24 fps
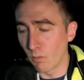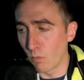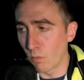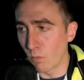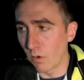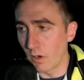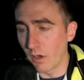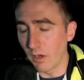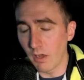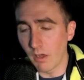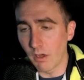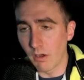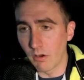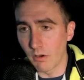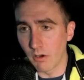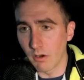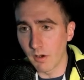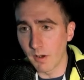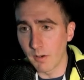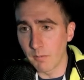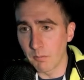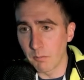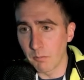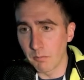What
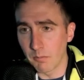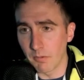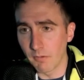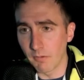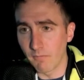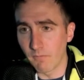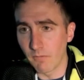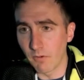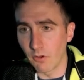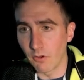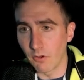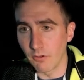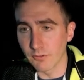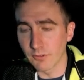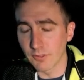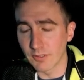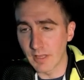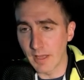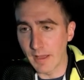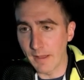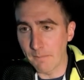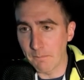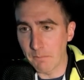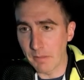harm befalls
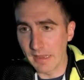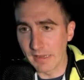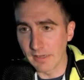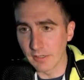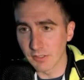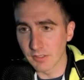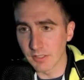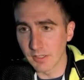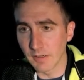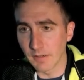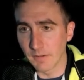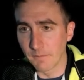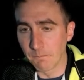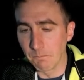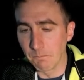that patient?